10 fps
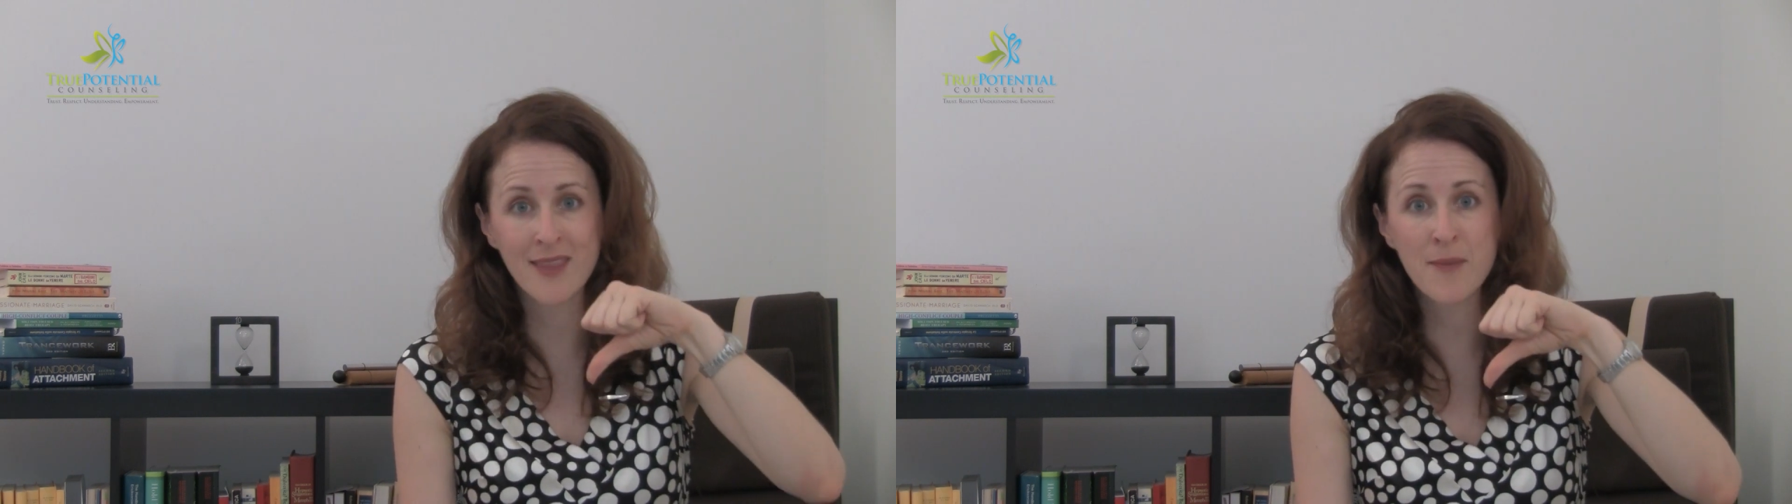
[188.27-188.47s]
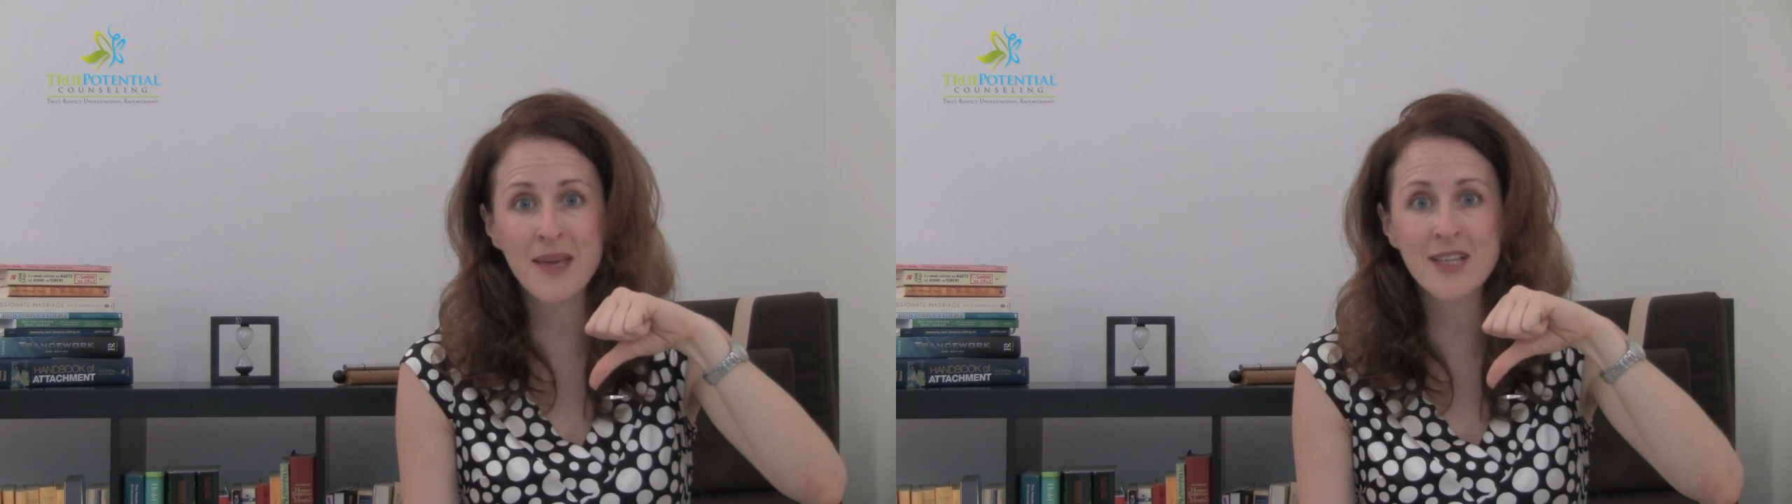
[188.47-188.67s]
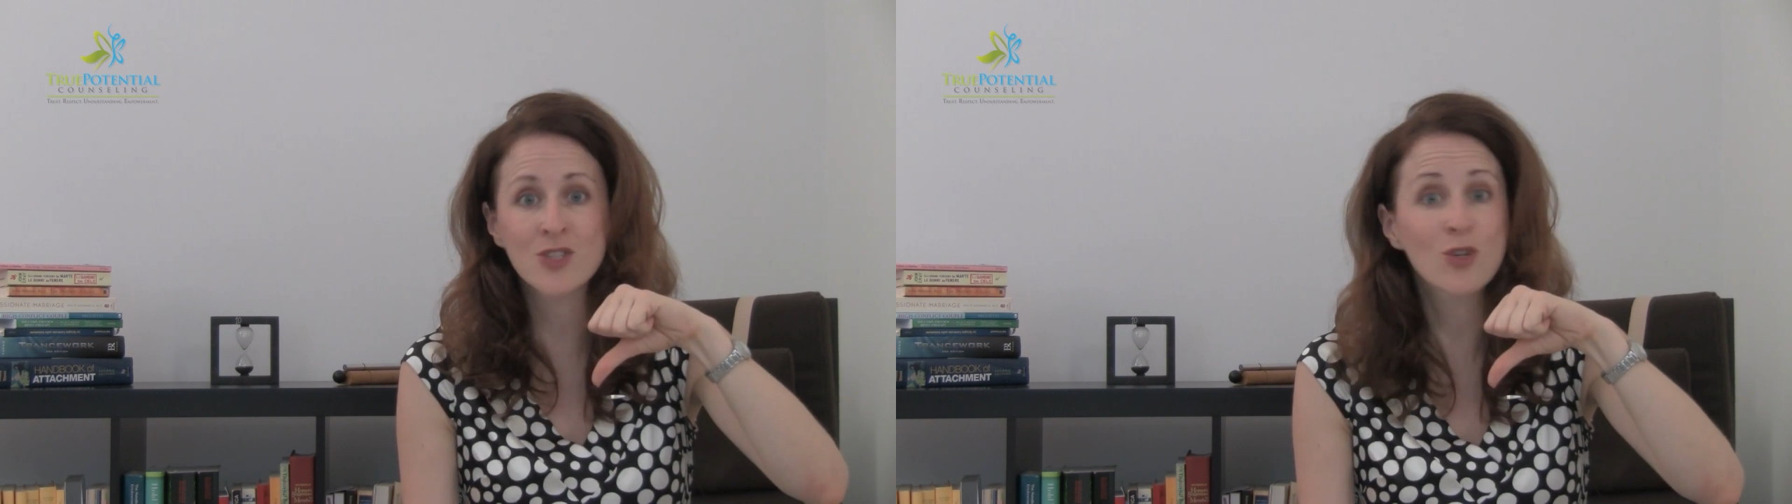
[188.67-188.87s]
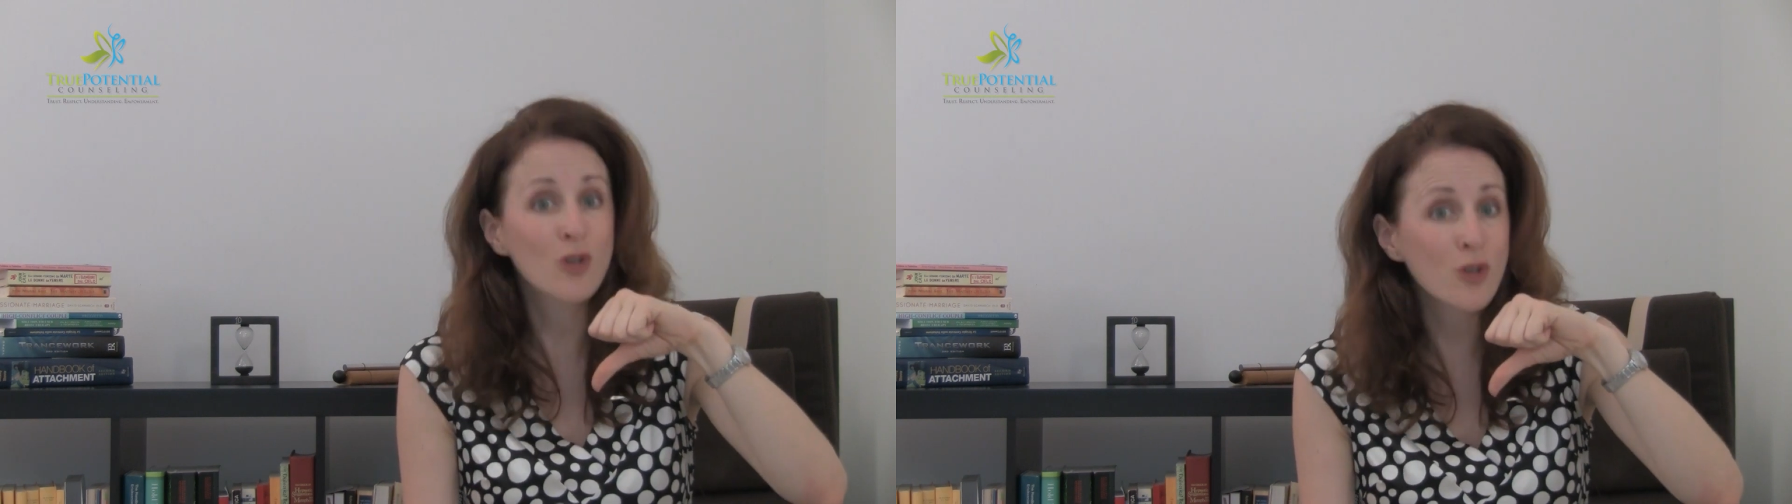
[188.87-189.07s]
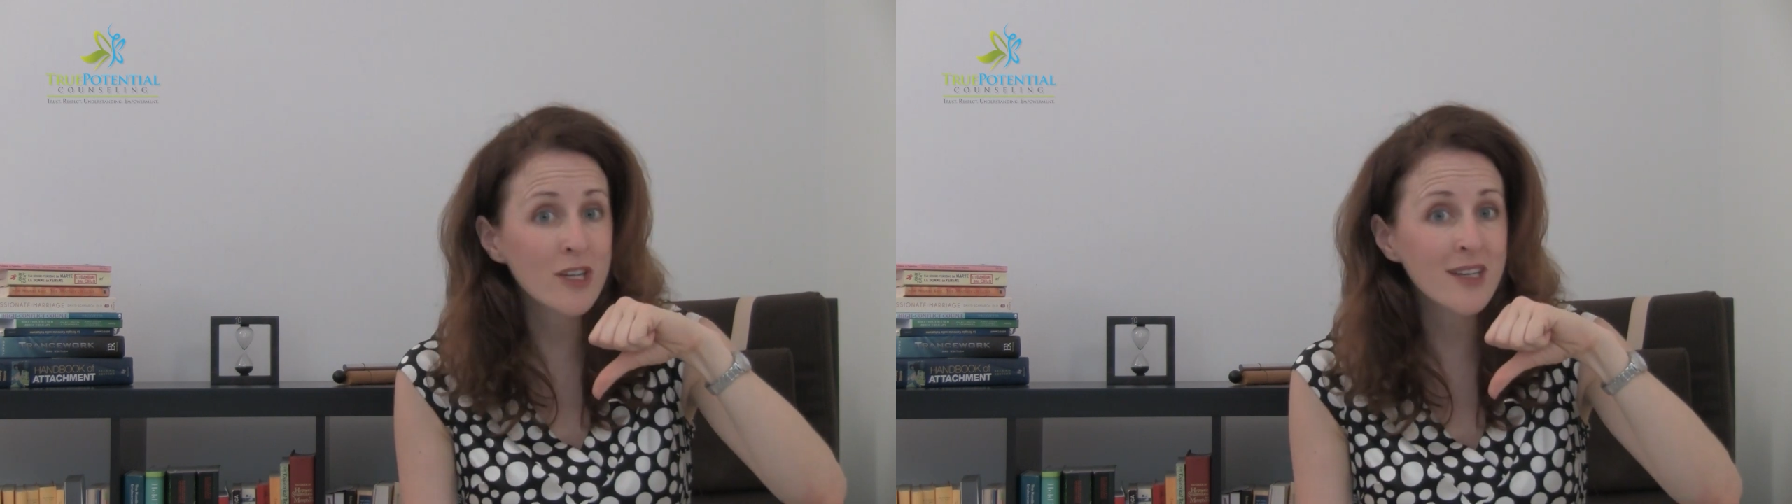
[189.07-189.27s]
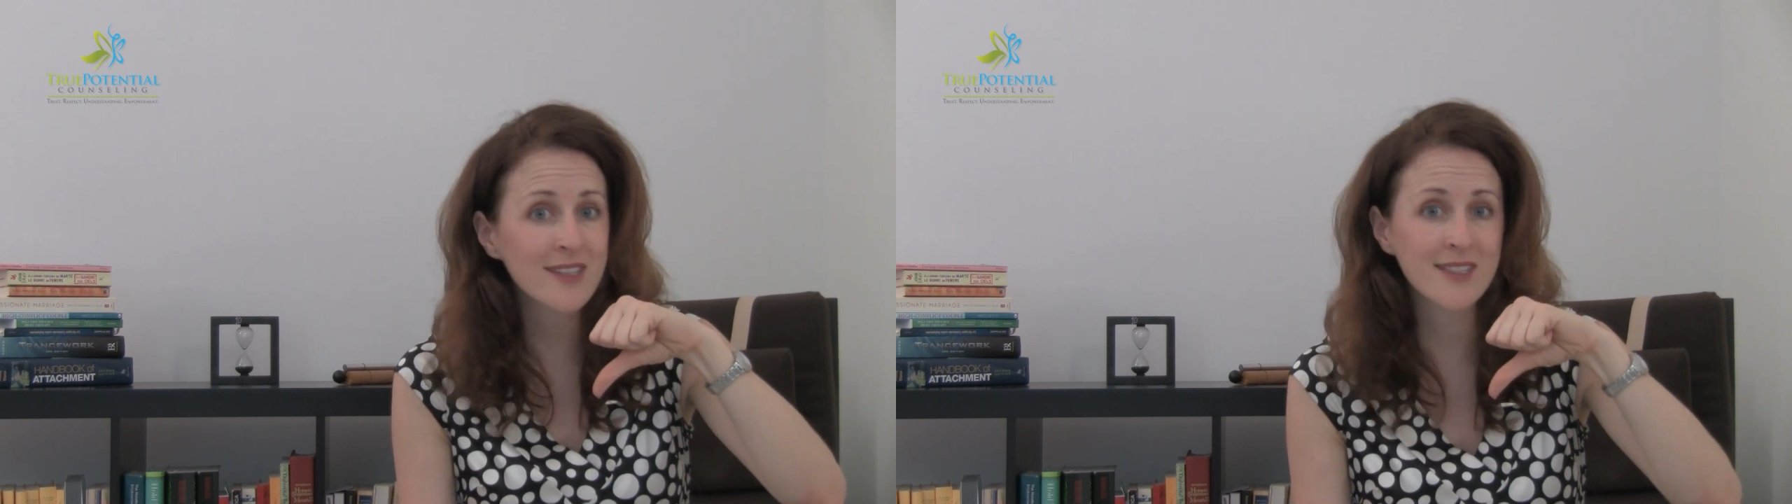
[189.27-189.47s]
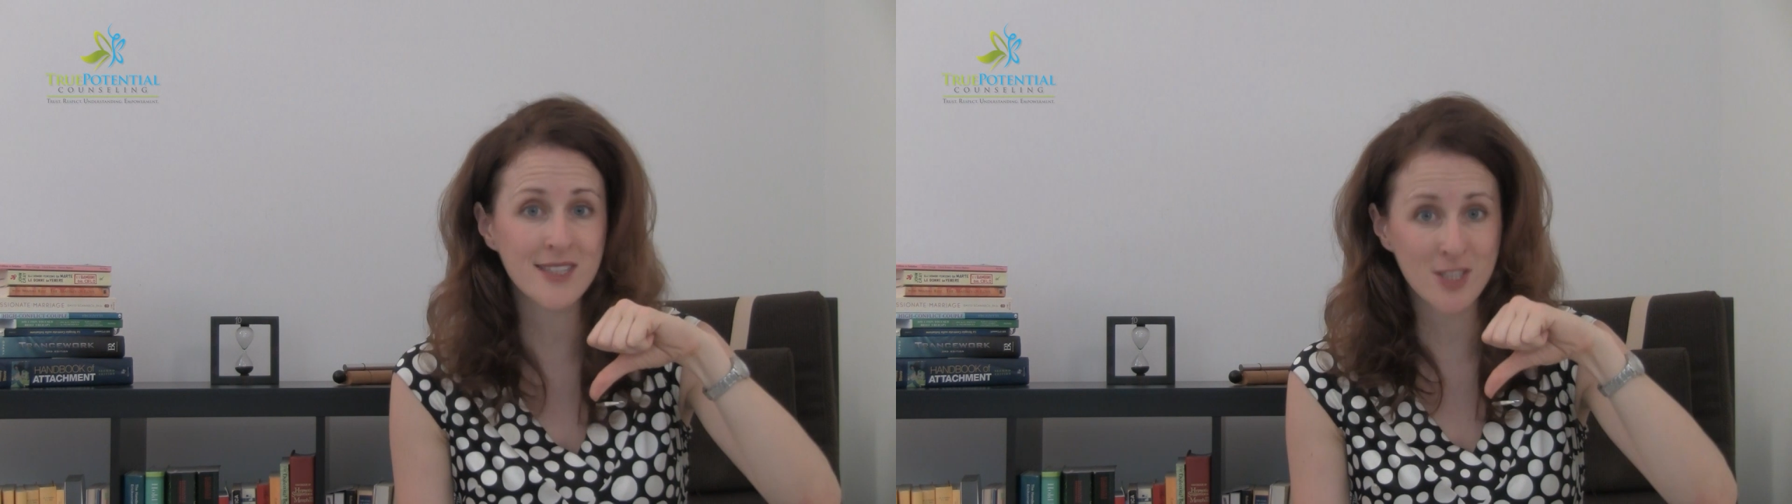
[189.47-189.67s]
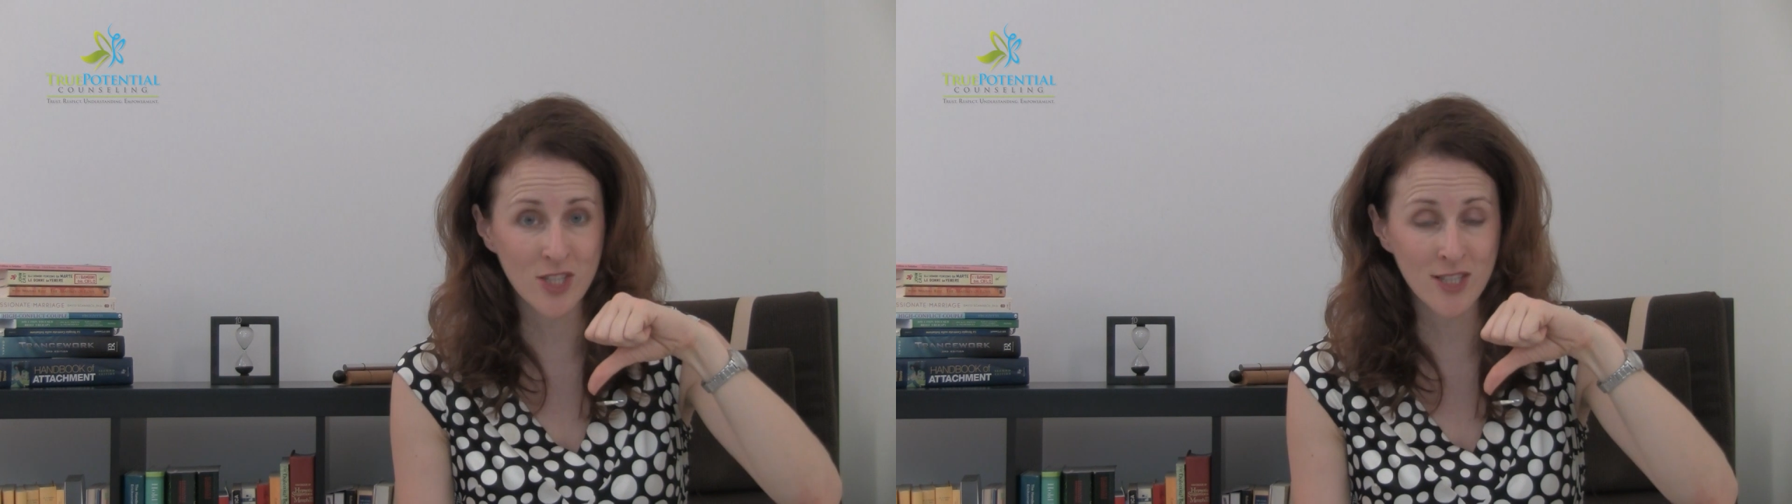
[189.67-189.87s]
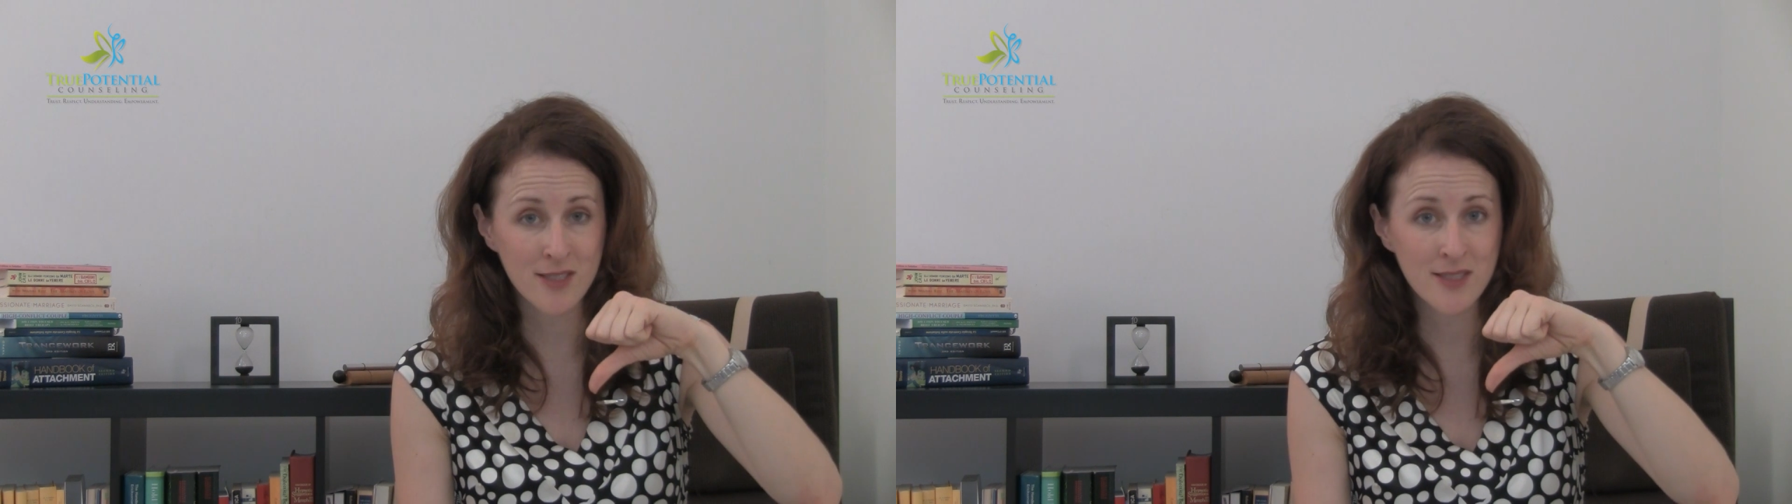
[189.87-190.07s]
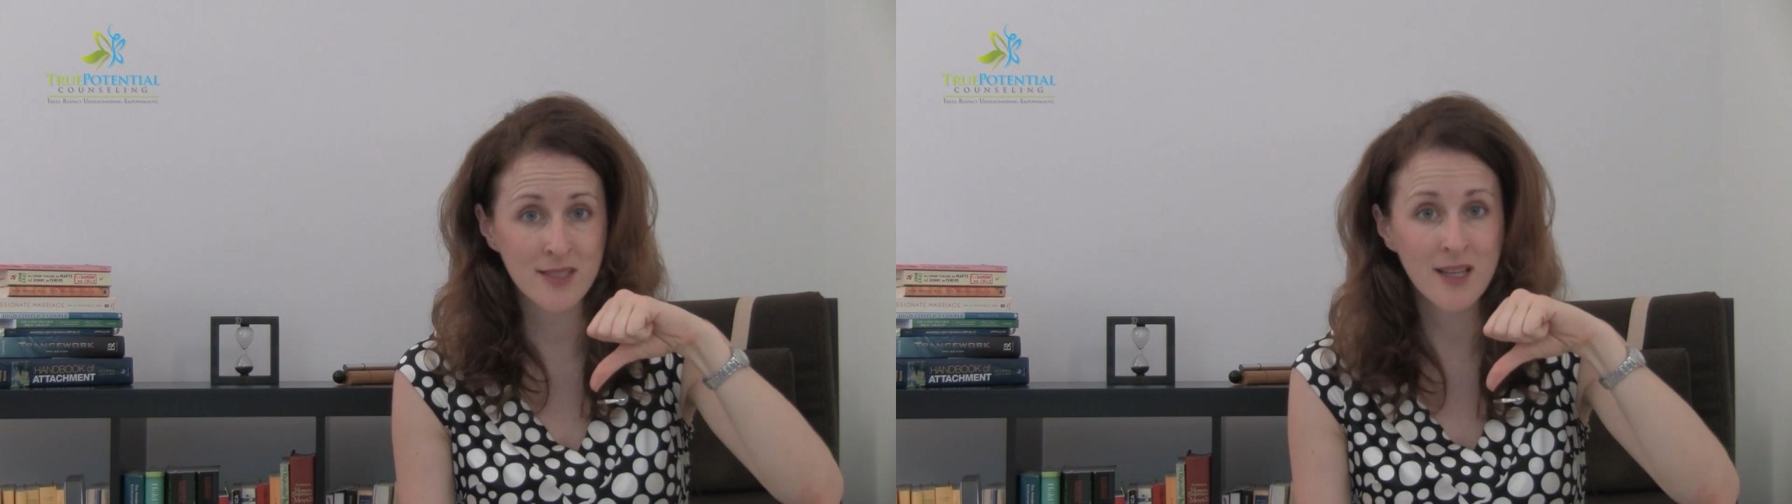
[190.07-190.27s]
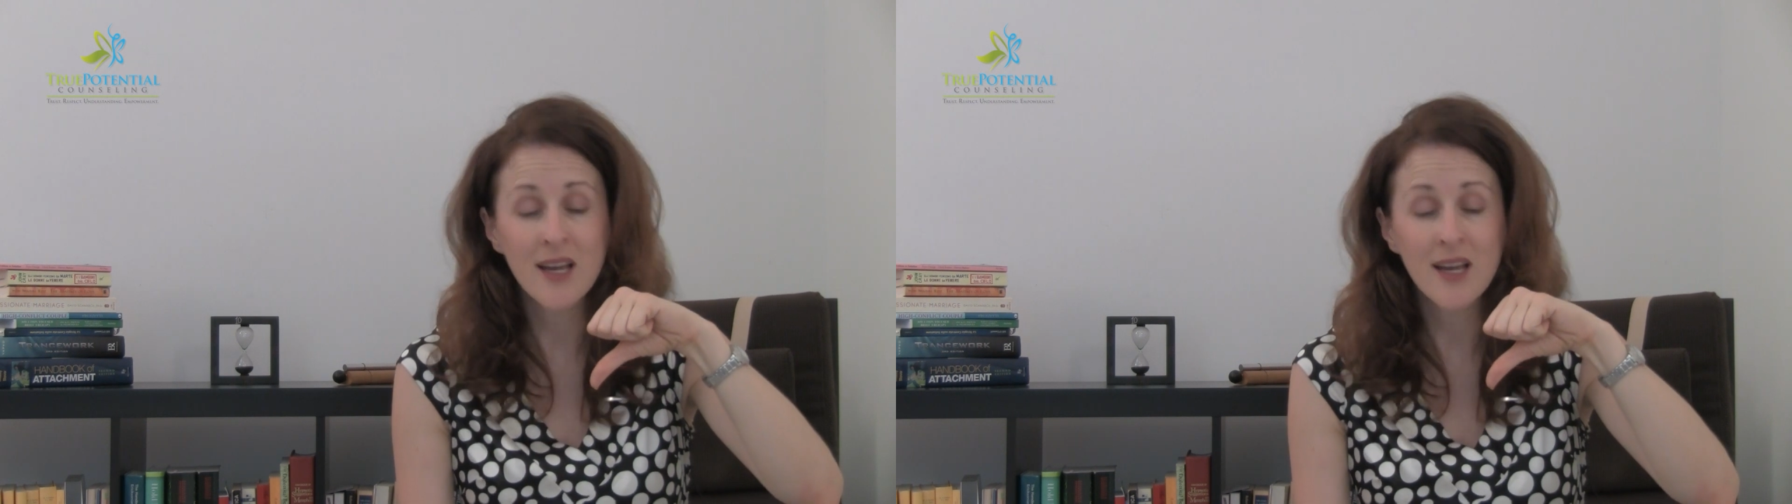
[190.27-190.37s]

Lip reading: that makes good decisions.